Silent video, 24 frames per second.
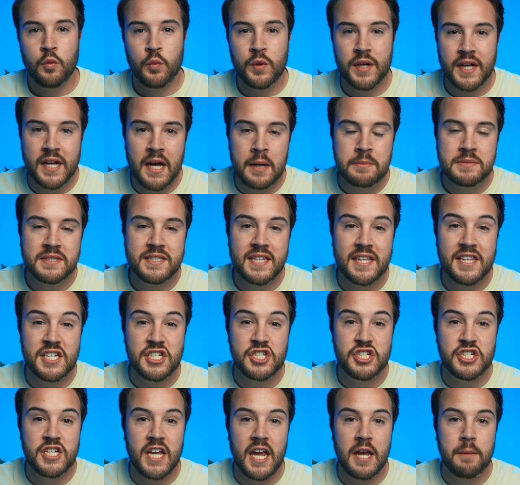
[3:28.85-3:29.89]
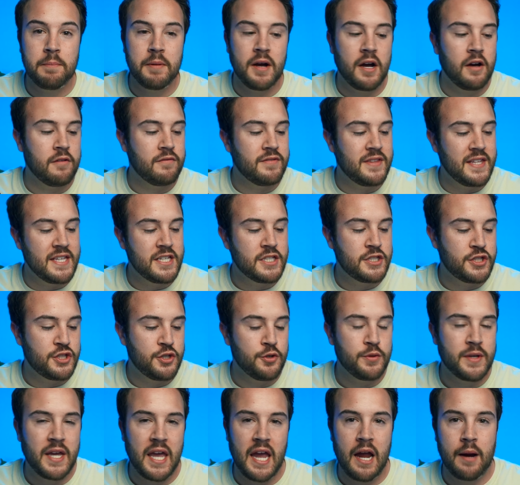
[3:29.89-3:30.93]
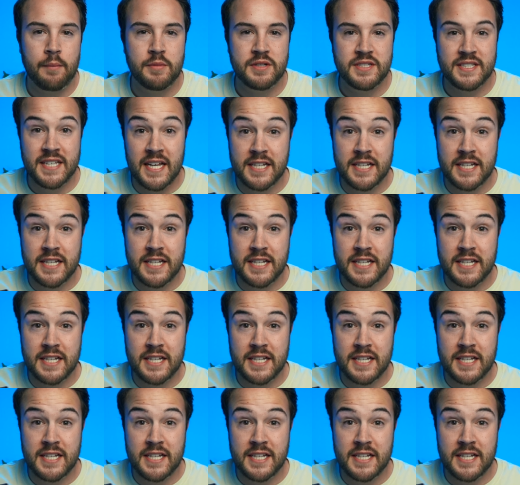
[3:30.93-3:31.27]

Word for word: When it comes to the shape of these two cameras,